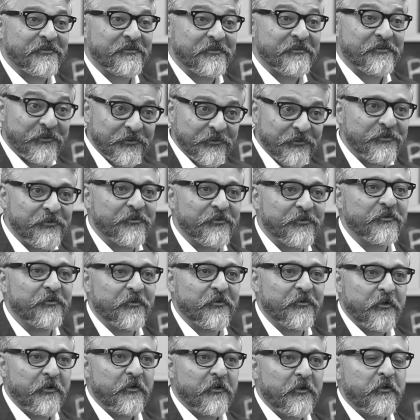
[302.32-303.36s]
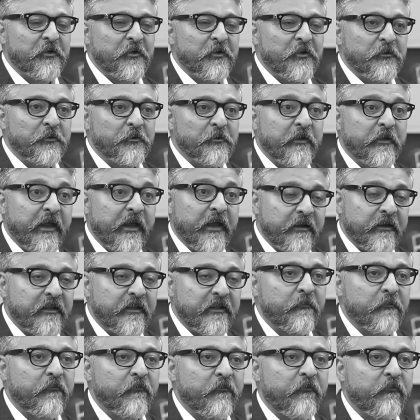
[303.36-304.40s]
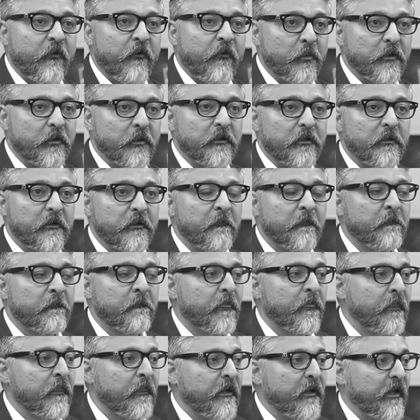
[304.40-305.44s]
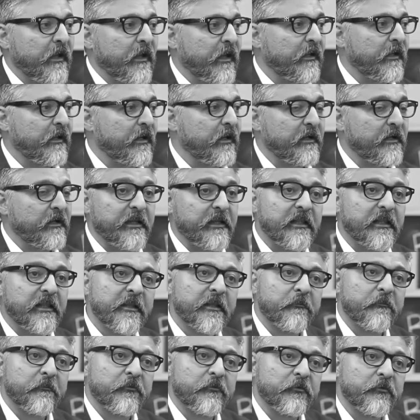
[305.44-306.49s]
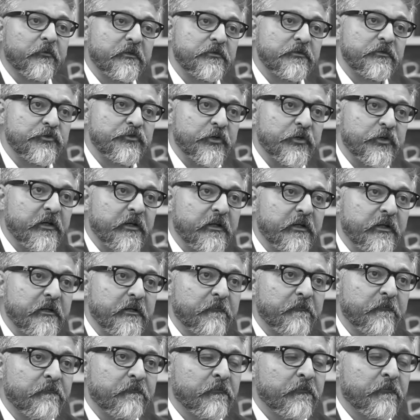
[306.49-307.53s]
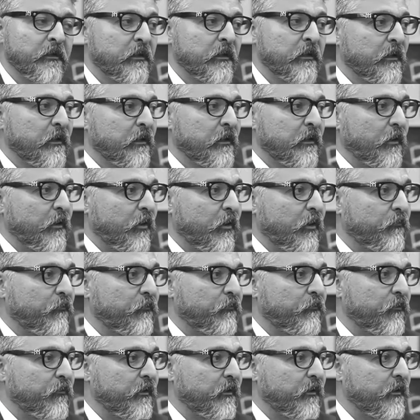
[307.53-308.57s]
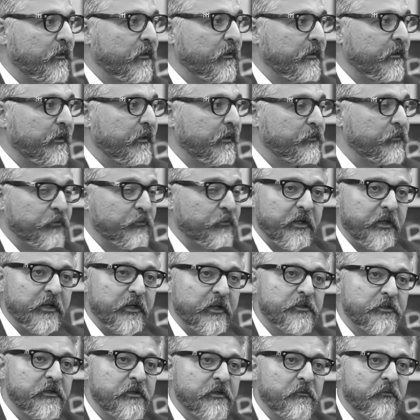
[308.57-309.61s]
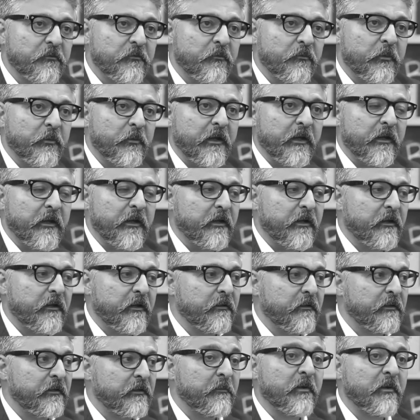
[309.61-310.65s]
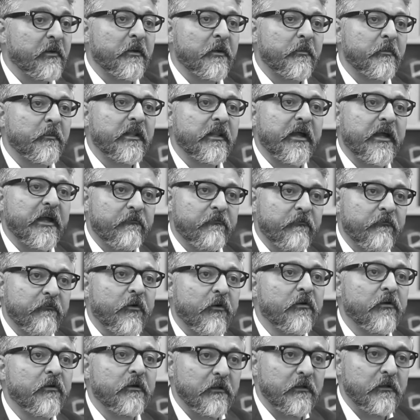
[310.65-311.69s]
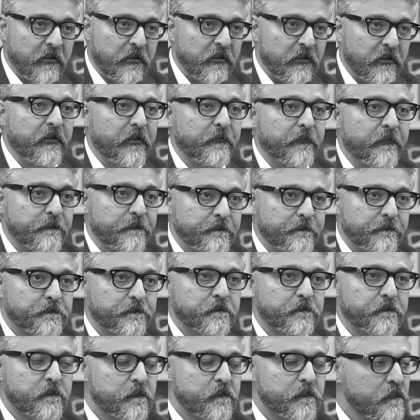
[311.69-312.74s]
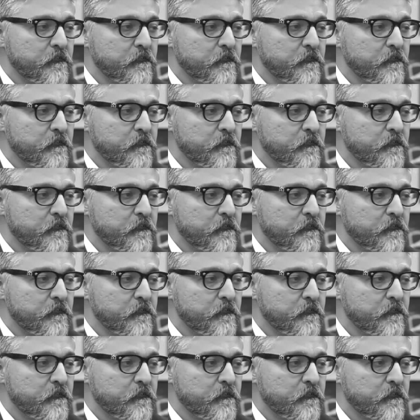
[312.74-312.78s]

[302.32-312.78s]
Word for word: to you to carry them forward and take them through this journey of an education where they become a lifelong learner. Yeah.